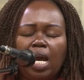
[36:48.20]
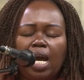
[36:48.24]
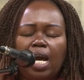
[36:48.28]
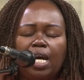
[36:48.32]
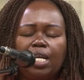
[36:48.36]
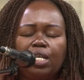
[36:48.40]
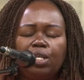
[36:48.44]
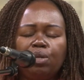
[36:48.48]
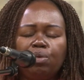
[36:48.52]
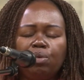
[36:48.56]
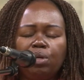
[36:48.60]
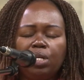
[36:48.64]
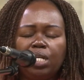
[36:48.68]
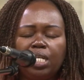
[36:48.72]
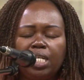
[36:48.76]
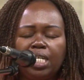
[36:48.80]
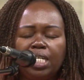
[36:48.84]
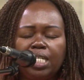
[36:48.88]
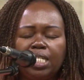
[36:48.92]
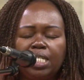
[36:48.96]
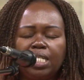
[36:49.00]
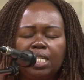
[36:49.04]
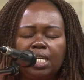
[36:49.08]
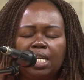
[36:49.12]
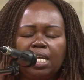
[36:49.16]
and you
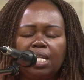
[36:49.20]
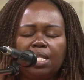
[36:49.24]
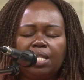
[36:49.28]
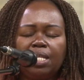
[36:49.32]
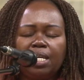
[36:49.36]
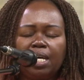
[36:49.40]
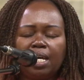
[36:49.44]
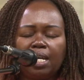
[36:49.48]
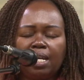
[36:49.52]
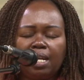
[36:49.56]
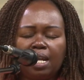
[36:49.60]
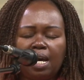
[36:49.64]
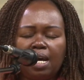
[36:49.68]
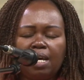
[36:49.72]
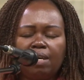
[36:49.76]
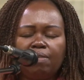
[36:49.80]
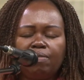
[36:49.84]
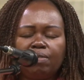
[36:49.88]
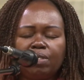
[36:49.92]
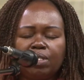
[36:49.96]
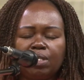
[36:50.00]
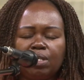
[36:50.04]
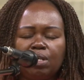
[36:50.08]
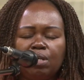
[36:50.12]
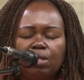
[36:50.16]
need their
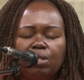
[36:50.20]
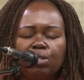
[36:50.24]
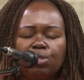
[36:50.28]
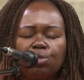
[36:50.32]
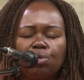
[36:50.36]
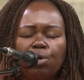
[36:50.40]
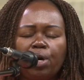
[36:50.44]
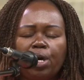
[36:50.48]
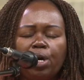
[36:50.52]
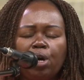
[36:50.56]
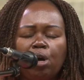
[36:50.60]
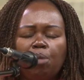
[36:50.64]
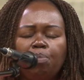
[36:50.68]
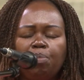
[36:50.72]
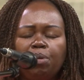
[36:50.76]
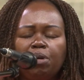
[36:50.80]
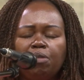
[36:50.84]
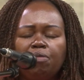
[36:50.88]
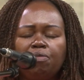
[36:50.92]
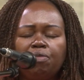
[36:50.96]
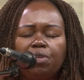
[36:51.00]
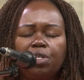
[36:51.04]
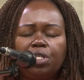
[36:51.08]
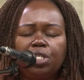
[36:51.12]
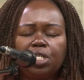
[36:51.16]
lives. So help
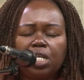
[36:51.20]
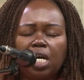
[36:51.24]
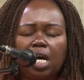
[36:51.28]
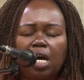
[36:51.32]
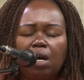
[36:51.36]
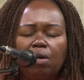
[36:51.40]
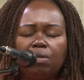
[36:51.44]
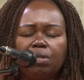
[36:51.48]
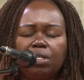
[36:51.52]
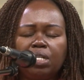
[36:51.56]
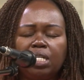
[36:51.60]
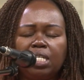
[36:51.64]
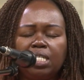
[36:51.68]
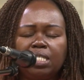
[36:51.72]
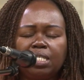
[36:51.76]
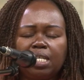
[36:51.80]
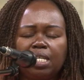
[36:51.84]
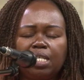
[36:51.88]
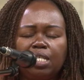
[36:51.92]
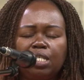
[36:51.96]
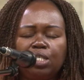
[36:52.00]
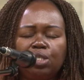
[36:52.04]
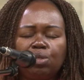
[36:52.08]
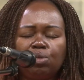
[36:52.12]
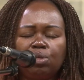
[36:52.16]
every child
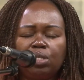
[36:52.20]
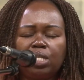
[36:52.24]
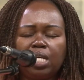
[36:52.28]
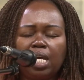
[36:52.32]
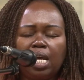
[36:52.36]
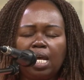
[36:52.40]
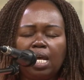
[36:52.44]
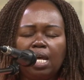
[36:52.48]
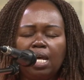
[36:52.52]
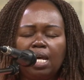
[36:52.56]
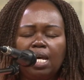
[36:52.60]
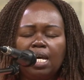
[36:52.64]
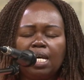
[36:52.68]
listening today.